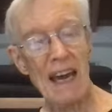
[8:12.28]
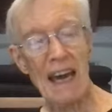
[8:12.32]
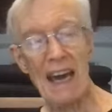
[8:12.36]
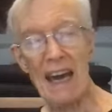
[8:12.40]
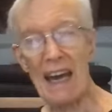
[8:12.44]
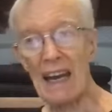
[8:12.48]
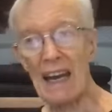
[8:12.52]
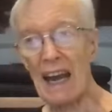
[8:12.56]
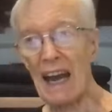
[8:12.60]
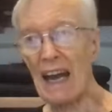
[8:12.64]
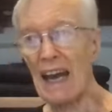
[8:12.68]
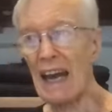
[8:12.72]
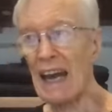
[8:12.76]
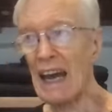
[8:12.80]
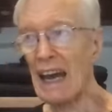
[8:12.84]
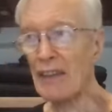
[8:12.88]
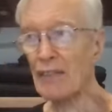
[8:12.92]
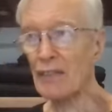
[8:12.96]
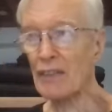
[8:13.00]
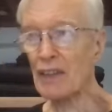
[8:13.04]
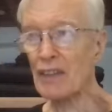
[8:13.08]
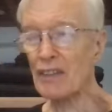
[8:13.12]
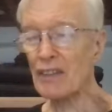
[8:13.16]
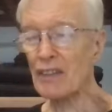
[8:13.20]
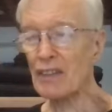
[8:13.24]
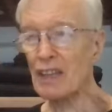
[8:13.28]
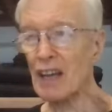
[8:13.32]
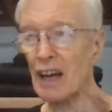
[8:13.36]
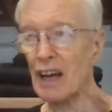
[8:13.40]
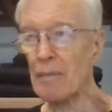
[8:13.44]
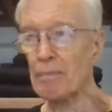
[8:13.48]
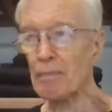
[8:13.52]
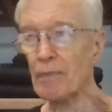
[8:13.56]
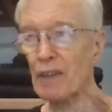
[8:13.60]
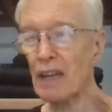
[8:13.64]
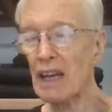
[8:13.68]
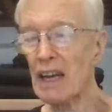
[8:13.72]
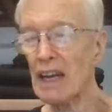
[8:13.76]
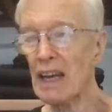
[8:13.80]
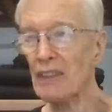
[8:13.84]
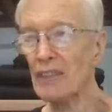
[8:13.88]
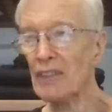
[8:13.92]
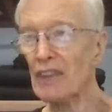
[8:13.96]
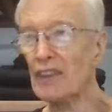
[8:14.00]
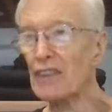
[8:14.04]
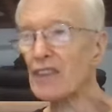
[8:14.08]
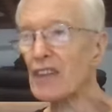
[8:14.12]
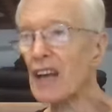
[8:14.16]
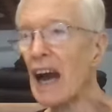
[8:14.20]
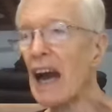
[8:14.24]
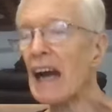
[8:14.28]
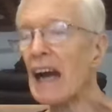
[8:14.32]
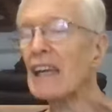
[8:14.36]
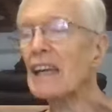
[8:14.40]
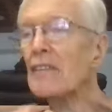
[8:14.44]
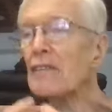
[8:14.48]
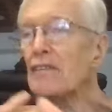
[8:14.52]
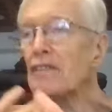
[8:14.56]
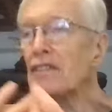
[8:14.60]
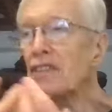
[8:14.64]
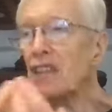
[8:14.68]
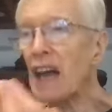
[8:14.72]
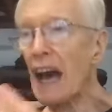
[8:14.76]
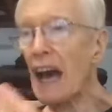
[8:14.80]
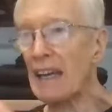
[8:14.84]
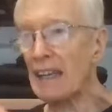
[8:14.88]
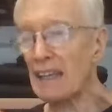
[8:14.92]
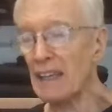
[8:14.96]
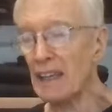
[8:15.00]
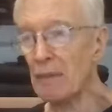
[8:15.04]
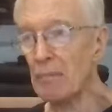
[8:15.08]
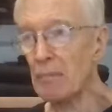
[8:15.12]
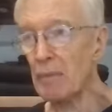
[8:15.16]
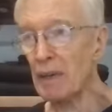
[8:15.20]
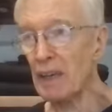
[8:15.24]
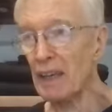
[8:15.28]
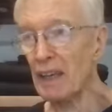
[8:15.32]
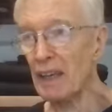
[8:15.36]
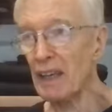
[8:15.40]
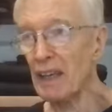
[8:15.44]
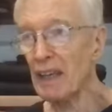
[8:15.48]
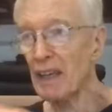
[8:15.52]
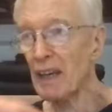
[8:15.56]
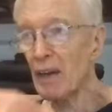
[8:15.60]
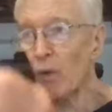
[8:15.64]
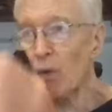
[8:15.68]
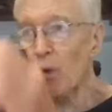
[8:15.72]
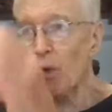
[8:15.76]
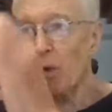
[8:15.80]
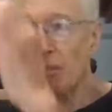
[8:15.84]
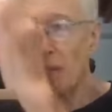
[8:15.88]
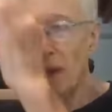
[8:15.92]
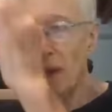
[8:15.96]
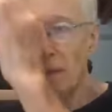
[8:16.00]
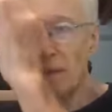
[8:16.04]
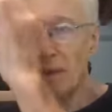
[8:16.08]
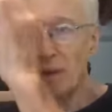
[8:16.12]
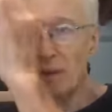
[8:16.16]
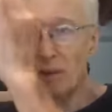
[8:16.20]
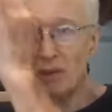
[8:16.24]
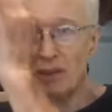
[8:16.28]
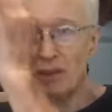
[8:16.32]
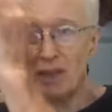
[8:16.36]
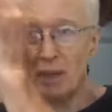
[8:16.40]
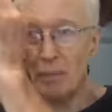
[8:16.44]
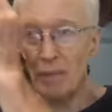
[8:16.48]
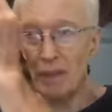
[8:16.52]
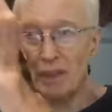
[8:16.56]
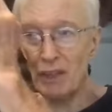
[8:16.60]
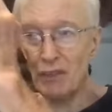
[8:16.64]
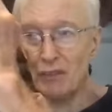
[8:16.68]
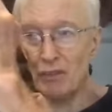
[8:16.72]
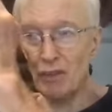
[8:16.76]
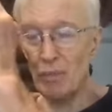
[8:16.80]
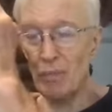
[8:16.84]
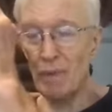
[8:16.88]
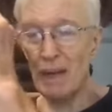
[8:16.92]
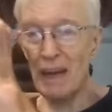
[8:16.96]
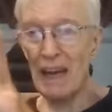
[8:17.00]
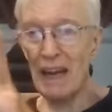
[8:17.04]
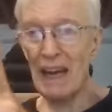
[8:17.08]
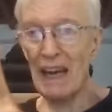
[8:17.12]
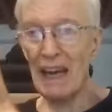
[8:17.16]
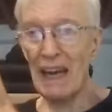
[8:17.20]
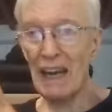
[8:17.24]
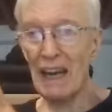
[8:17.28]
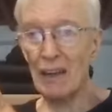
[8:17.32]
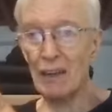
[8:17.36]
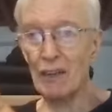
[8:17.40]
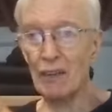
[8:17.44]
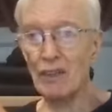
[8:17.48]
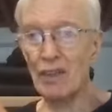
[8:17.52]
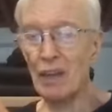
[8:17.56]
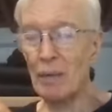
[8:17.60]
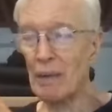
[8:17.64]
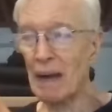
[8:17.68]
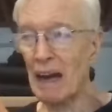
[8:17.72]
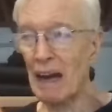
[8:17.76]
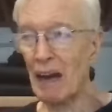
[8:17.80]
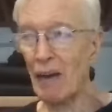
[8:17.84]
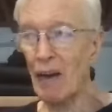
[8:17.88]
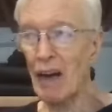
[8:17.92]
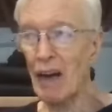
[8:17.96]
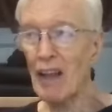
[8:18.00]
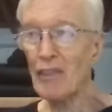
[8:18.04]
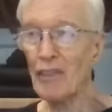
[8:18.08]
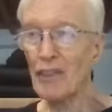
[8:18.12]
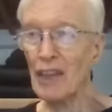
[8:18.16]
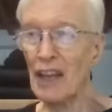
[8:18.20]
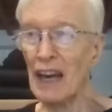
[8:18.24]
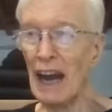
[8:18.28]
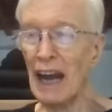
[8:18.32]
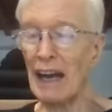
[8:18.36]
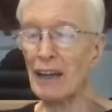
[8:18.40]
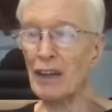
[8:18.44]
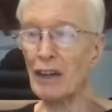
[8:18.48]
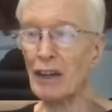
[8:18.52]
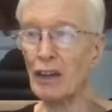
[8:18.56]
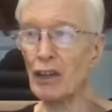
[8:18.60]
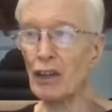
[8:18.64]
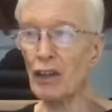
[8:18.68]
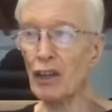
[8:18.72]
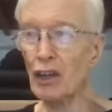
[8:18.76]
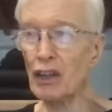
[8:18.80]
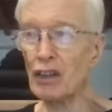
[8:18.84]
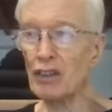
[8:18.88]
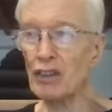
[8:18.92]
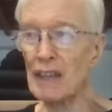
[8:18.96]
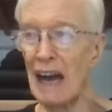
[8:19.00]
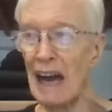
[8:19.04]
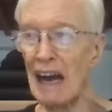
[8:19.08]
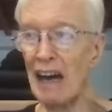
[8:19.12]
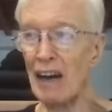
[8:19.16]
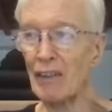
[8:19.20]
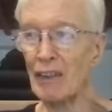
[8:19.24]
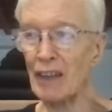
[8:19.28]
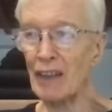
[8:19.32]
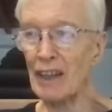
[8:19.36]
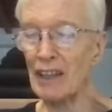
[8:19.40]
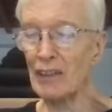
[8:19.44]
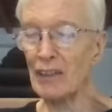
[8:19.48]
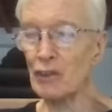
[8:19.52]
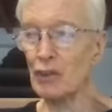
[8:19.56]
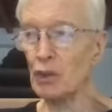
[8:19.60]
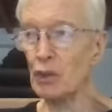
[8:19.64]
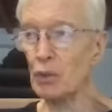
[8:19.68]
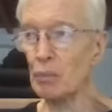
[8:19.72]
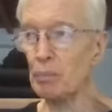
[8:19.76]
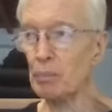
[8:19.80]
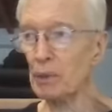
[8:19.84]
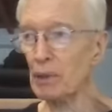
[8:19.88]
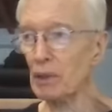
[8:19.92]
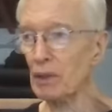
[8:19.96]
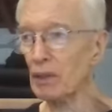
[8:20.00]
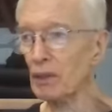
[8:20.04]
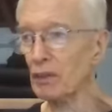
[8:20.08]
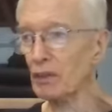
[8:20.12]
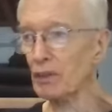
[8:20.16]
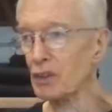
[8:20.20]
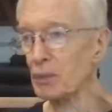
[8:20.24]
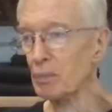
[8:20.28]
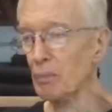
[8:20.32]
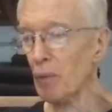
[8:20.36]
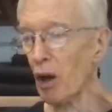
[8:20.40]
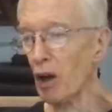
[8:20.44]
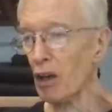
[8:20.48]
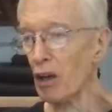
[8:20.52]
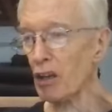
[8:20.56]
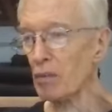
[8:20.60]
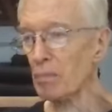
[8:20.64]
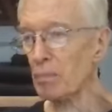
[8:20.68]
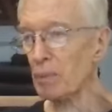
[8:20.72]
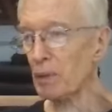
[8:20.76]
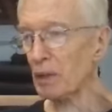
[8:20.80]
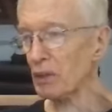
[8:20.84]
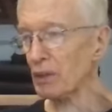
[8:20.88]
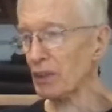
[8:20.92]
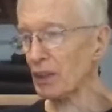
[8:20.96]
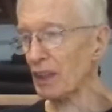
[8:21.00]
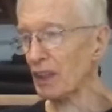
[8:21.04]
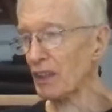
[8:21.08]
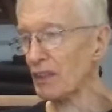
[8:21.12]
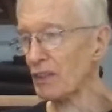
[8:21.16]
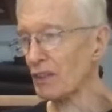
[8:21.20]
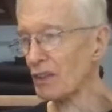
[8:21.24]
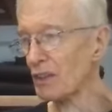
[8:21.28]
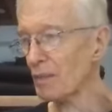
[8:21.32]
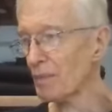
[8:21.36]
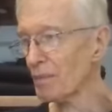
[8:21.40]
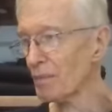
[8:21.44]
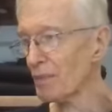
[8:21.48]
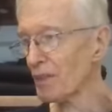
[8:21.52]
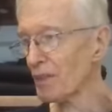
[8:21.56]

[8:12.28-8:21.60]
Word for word: and I had this um, this kind of sight in me or maybe it was some instrument I had, or somehow that I could look down into build, smaller buildings